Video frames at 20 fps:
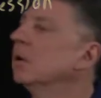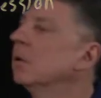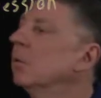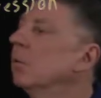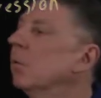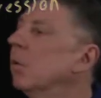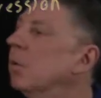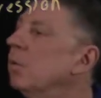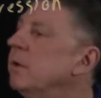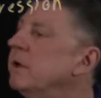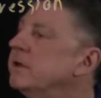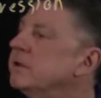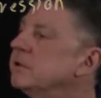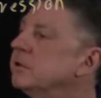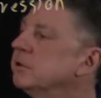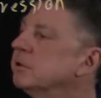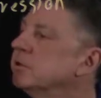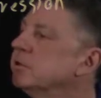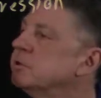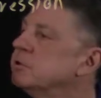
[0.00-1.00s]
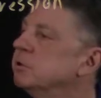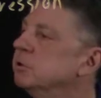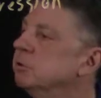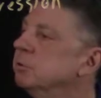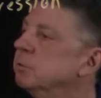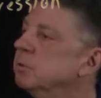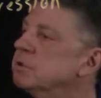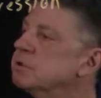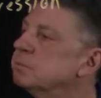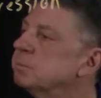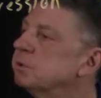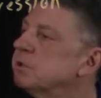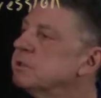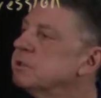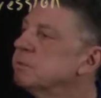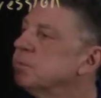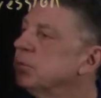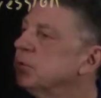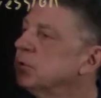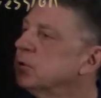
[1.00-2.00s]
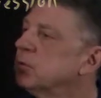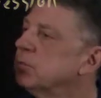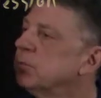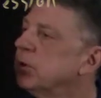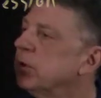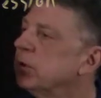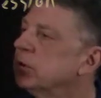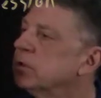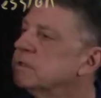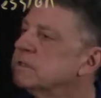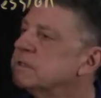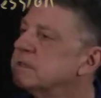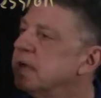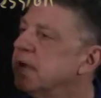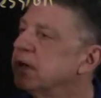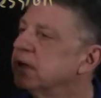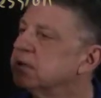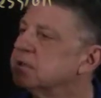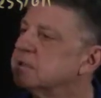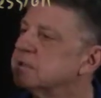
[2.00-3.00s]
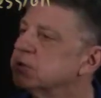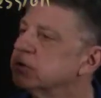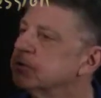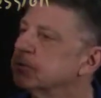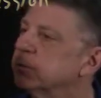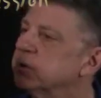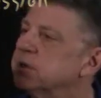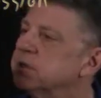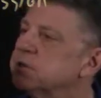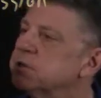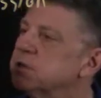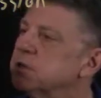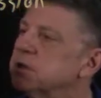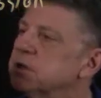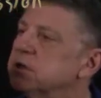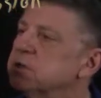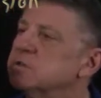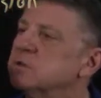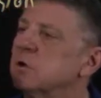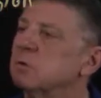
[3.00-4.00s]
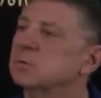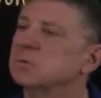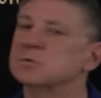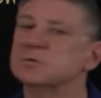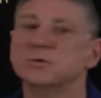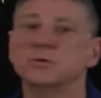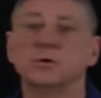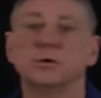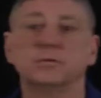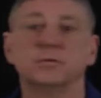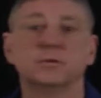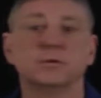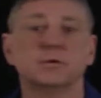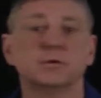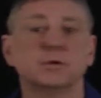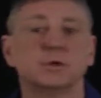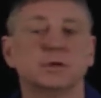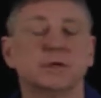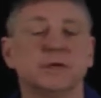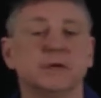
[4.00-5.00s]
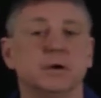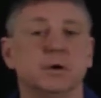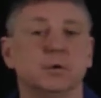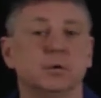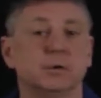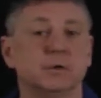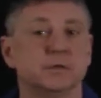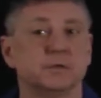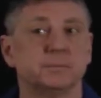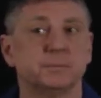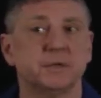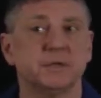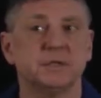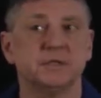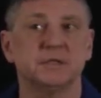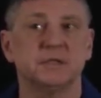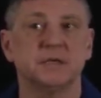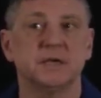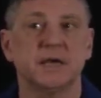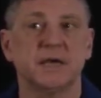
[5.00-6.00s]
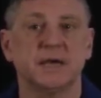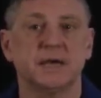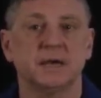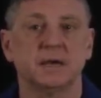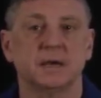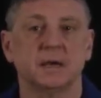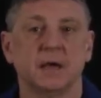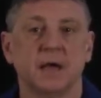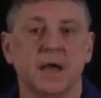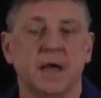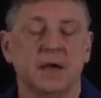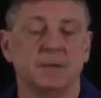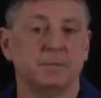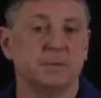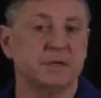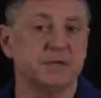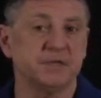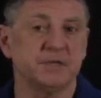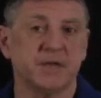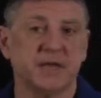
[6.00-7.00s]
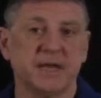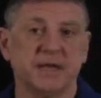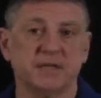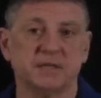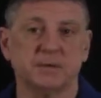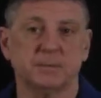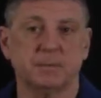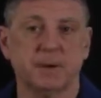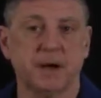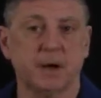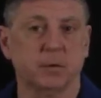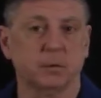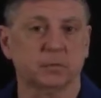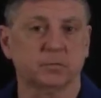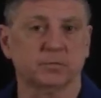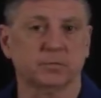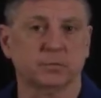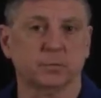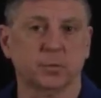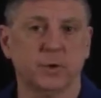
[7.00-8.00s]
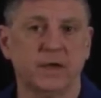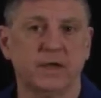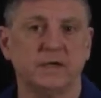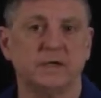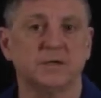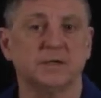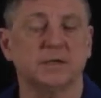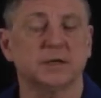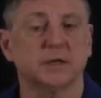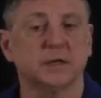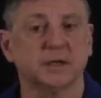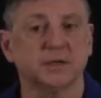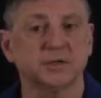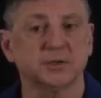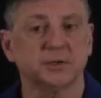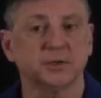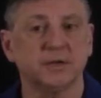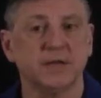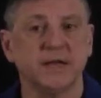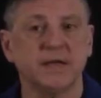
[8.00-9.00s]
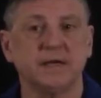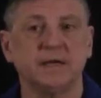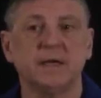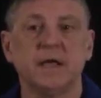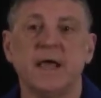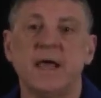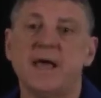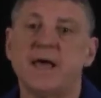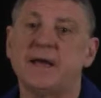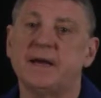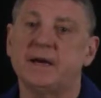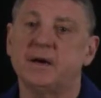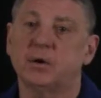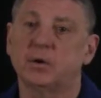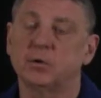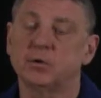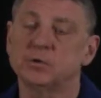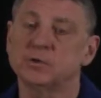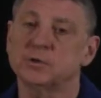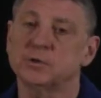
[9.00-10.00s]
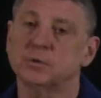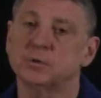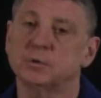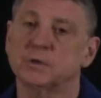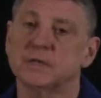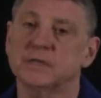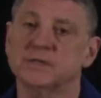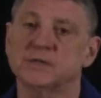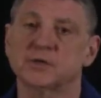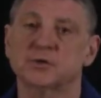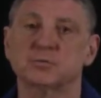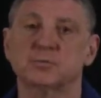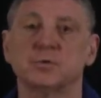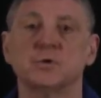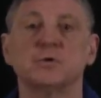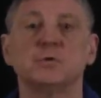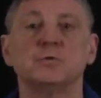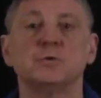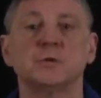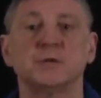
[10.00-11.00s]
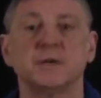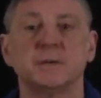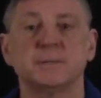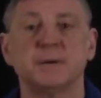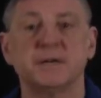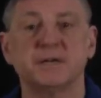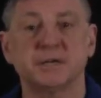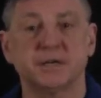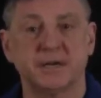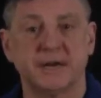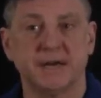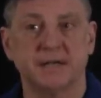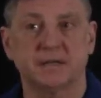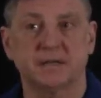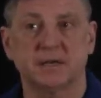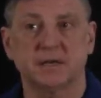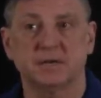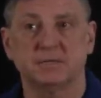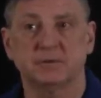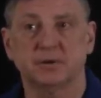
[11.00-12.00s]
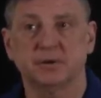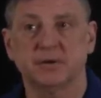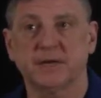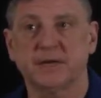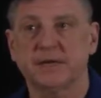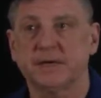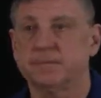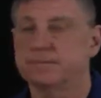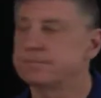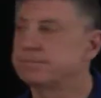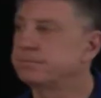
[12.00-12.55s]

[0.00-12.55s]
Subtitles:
what we turned to was principal components analysis, which is almost universally known as PCA. And PCA is a powerful way to cluster data, and it also lets us reduce the dimensionality of our data.